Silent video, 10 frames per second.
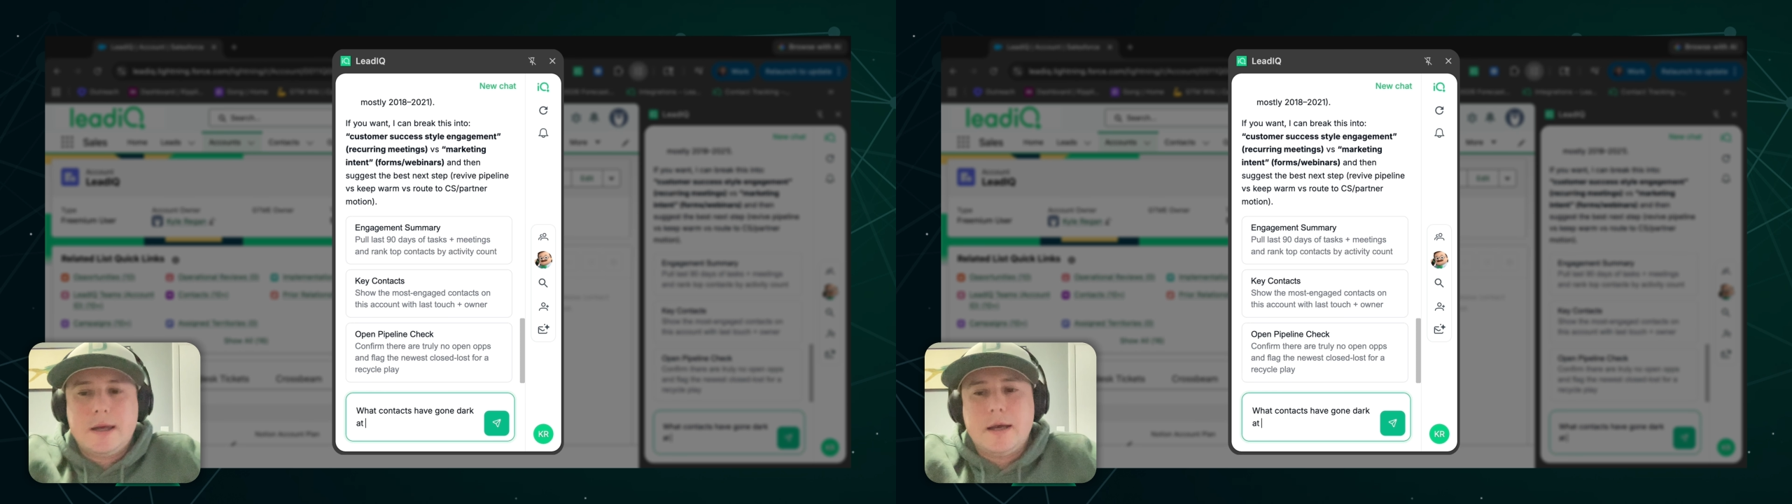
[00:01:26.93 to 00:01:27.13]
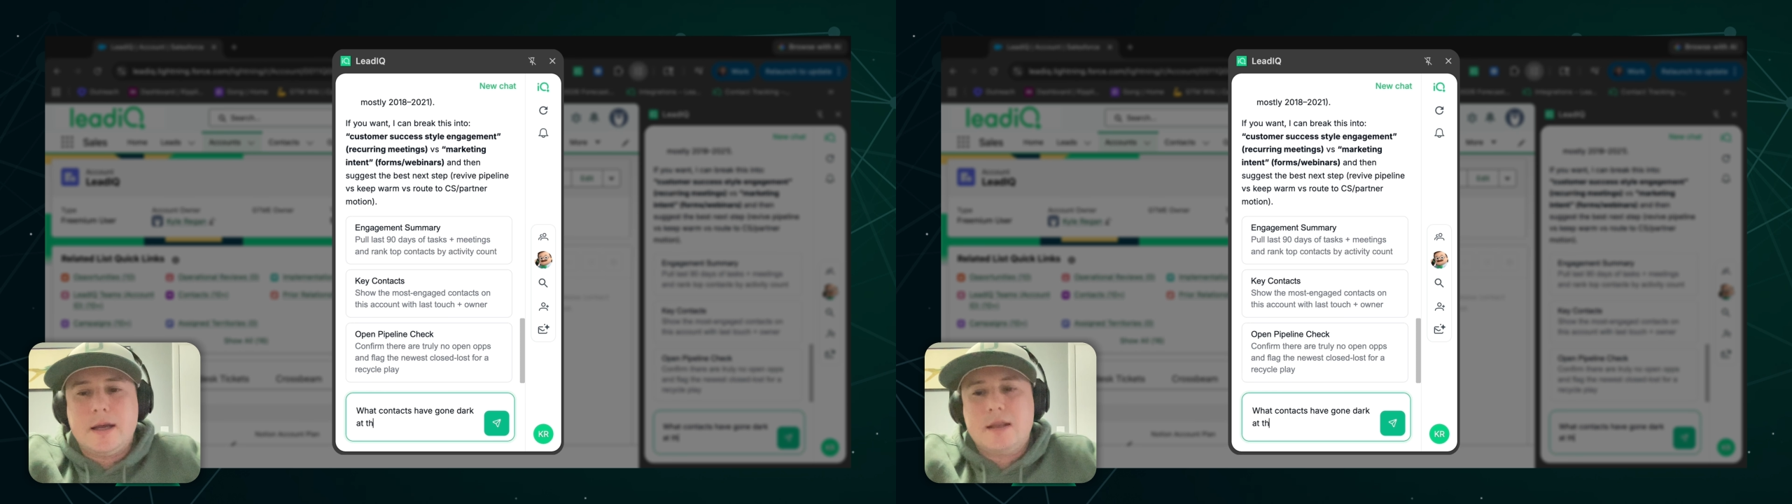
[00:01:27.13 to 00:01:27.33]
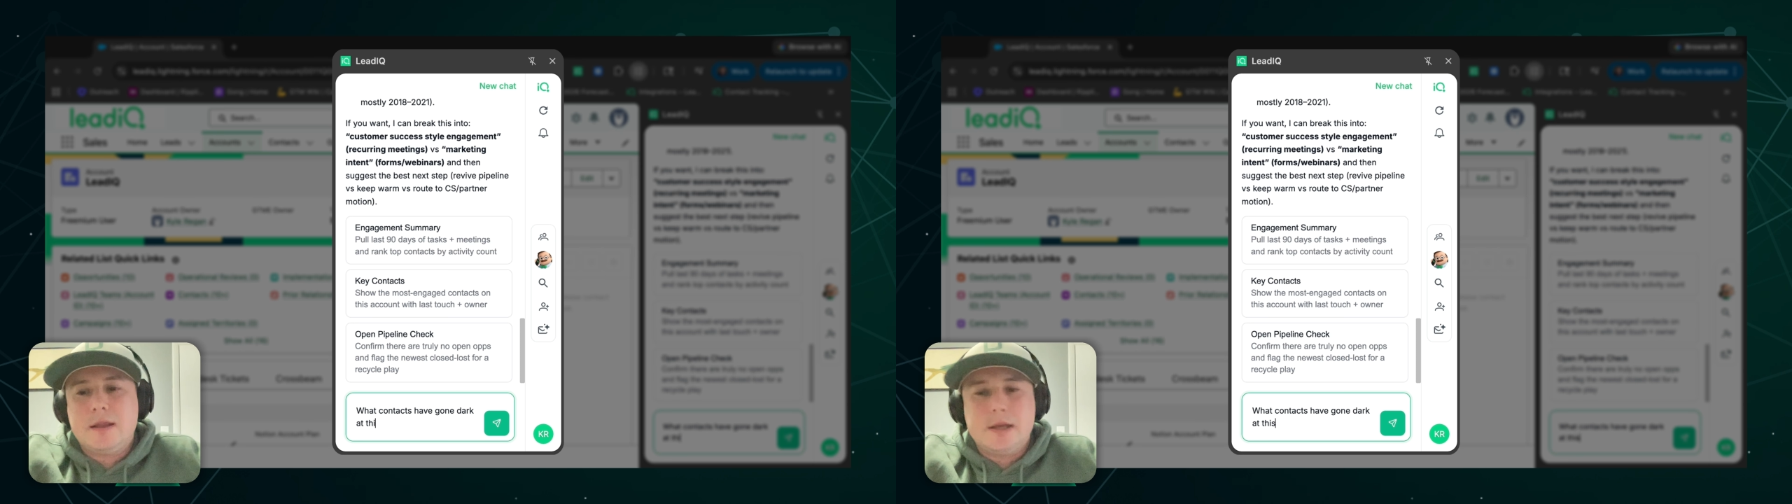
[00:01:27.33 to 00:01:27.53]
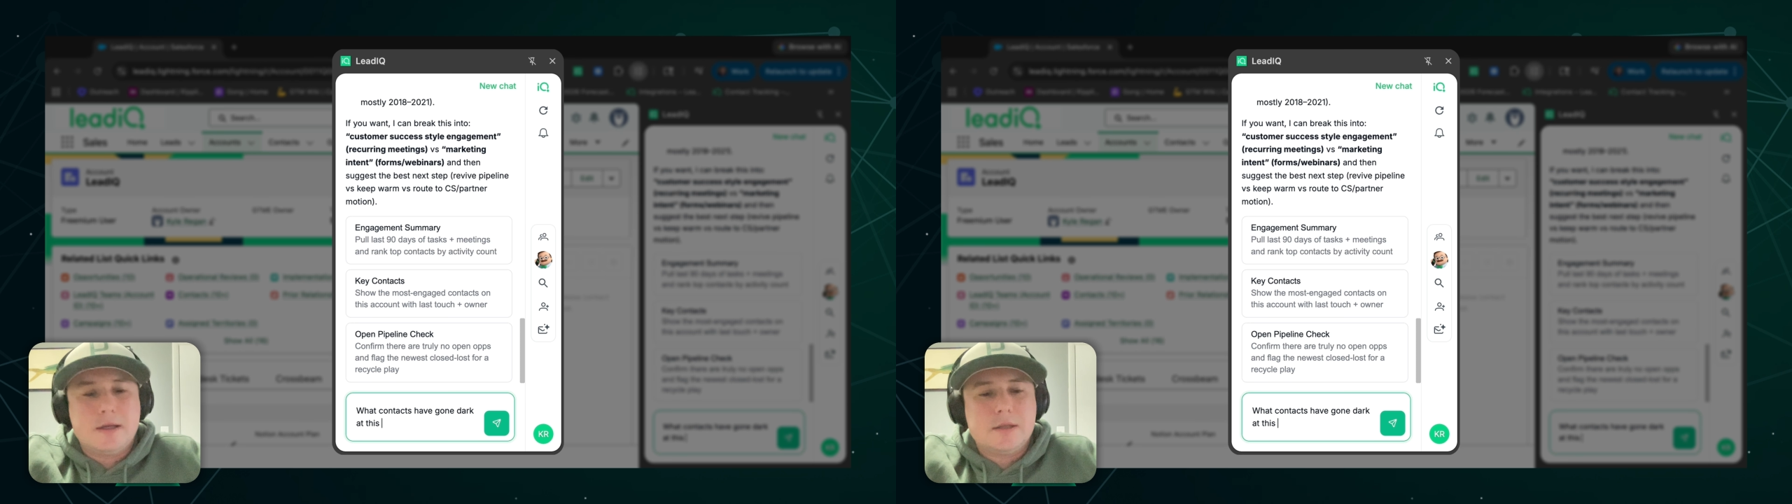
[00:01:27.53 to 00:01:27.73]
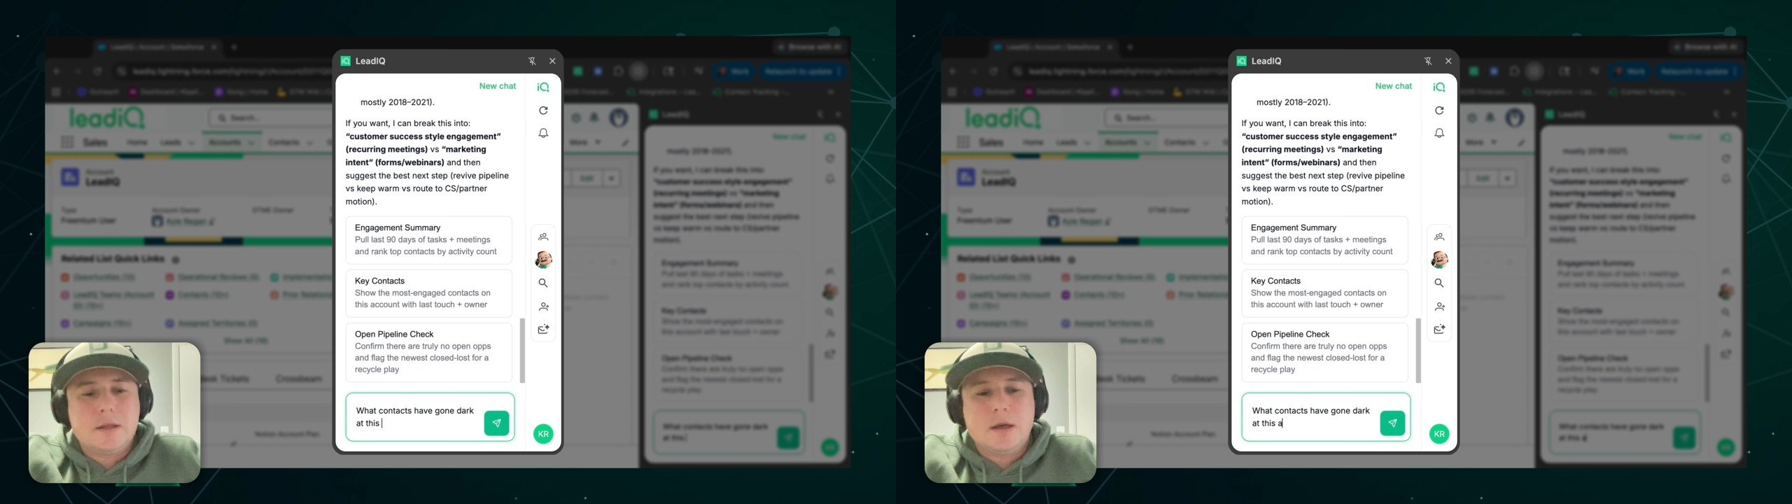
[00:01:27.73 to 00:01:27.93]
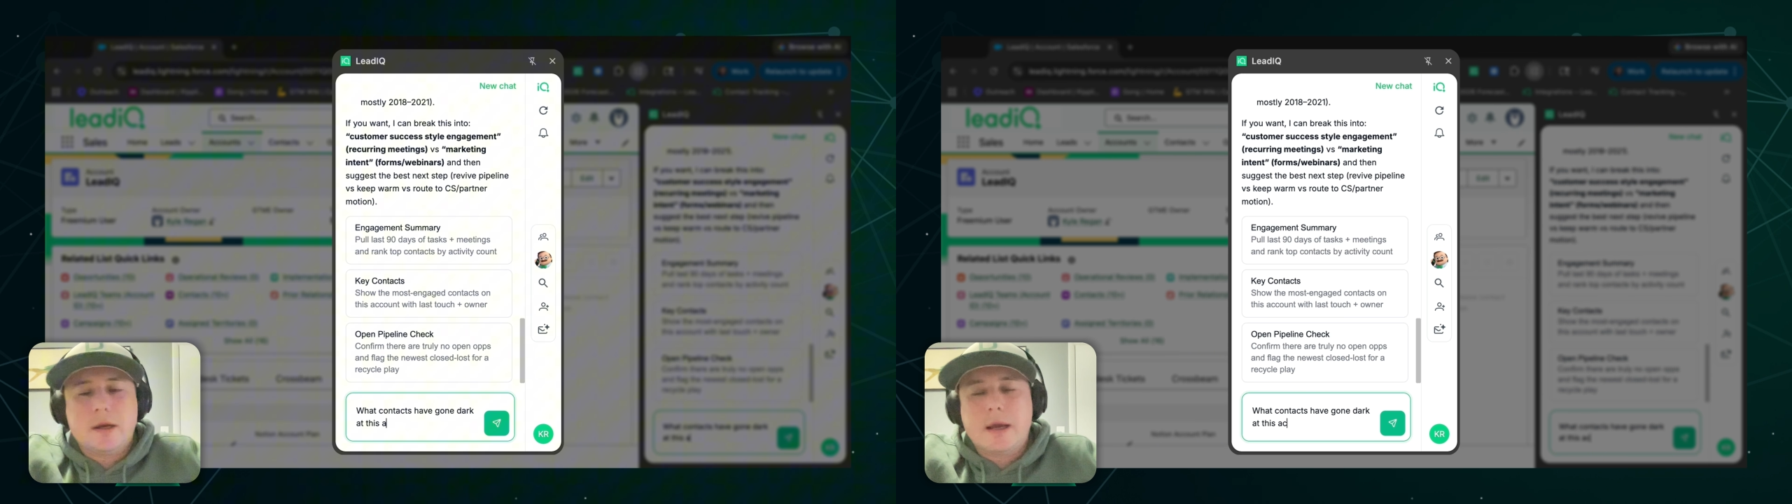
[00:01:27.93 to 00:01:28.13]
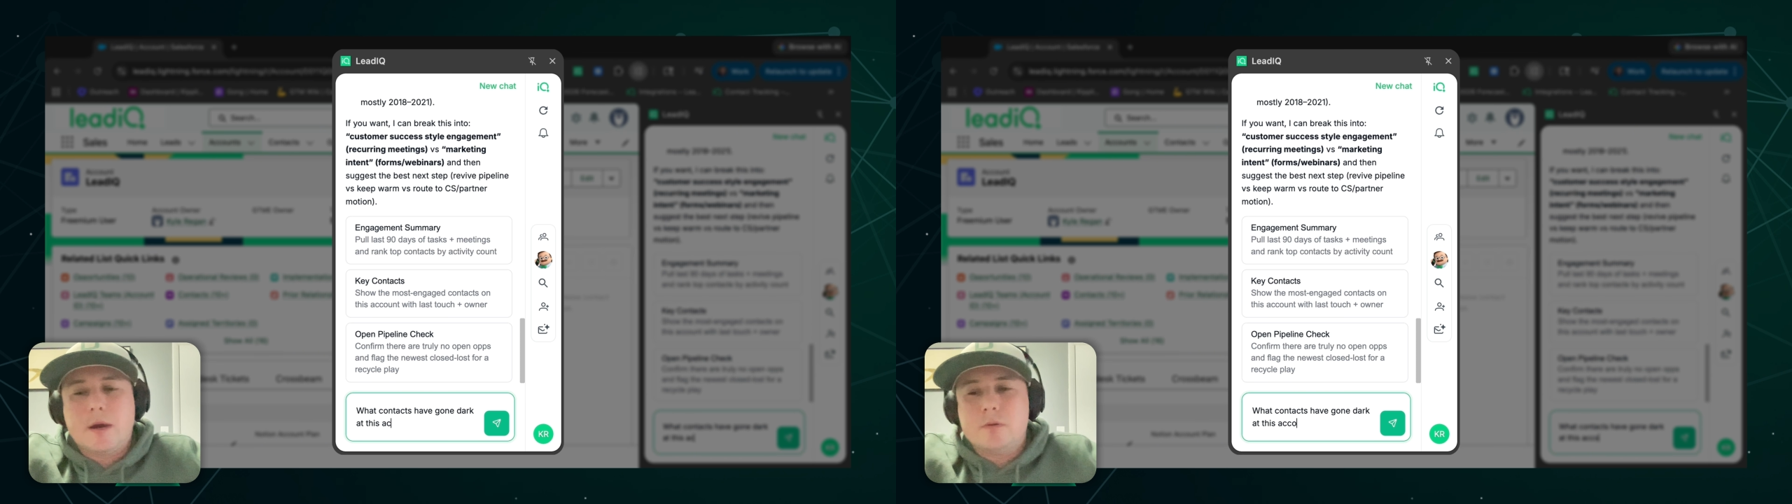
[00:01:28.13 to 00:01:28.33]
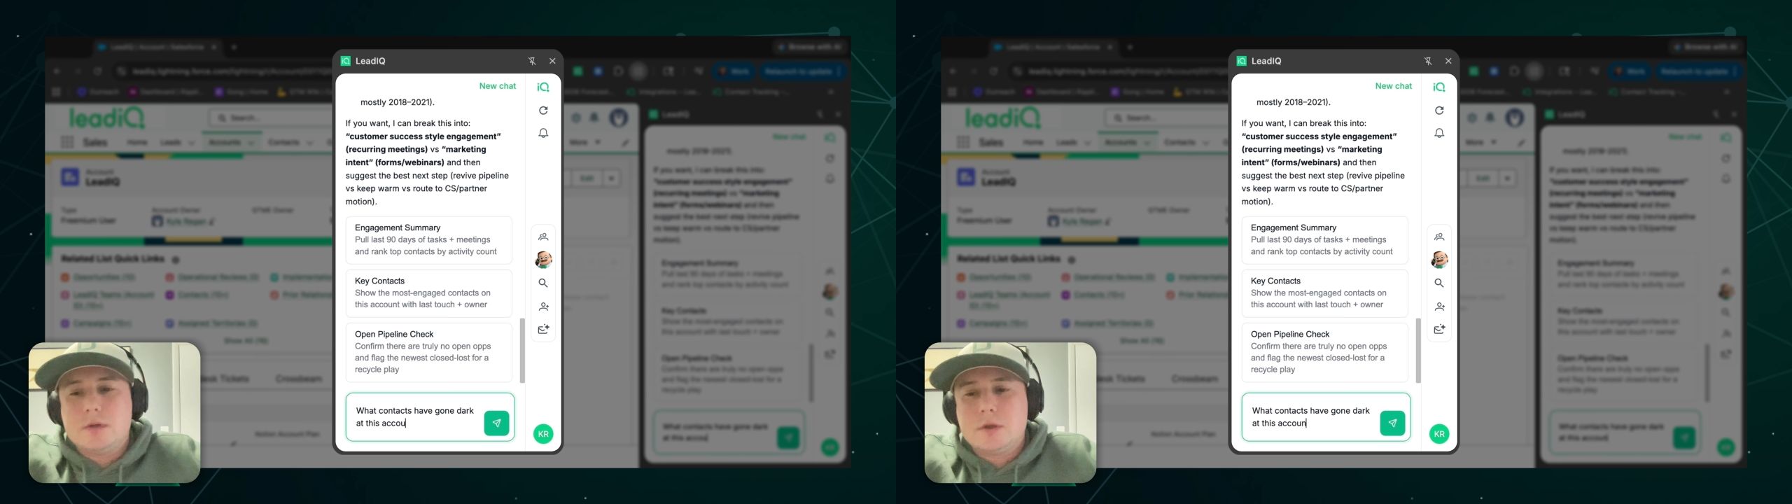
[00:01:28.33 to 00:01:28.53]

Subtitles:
at this account?